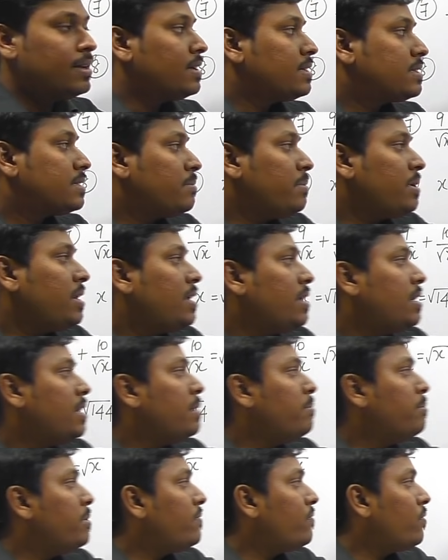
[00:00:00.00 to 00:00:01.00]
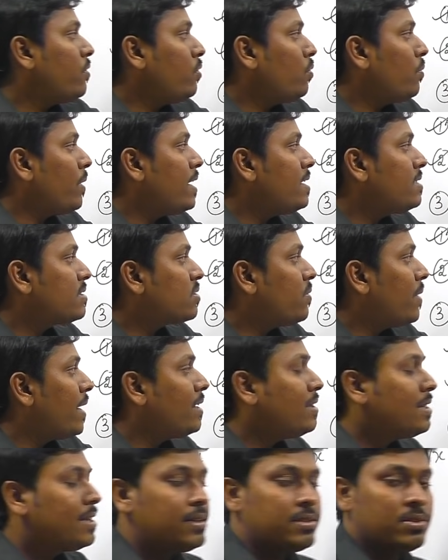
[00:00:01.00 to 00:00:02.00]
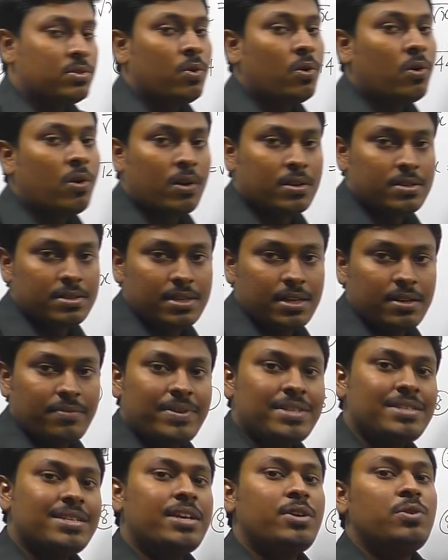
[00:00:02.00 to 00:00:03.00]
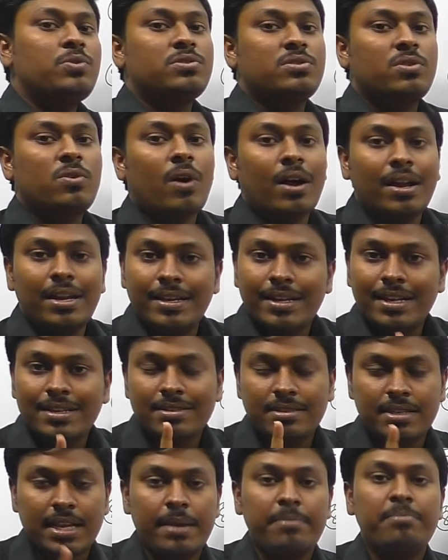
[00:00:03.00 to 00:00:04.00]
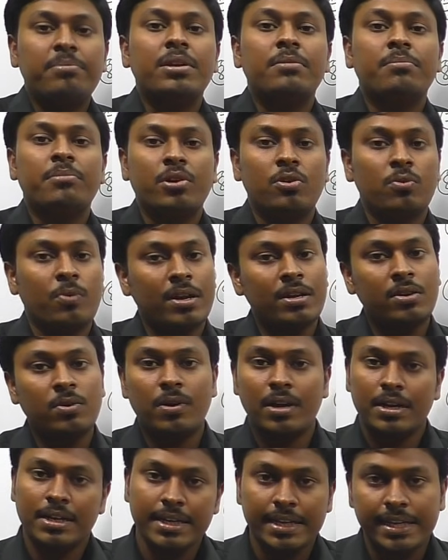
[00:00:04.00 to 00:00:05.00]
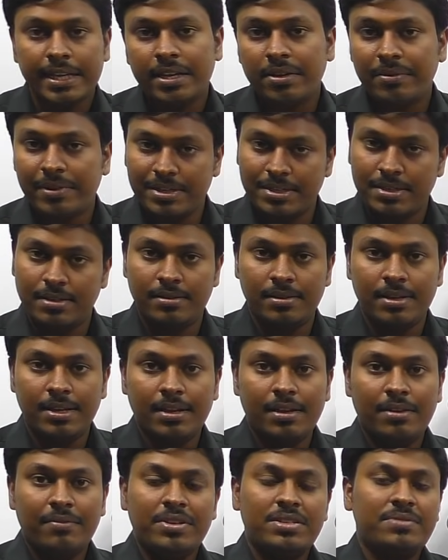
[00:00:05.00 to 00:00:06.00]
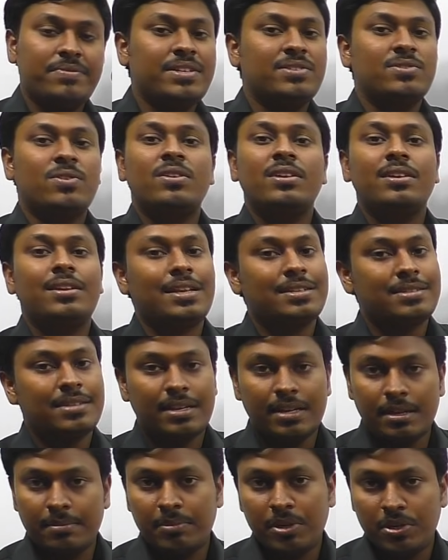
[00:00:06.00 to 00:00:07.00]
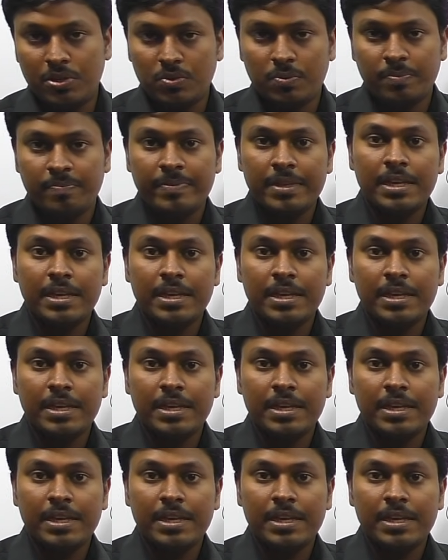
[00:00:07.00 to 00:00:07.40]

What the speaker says: Similarly, before y square, there is no constant, which I used to call it as type number 1 quadratic equation, which we saw in lesson number 2.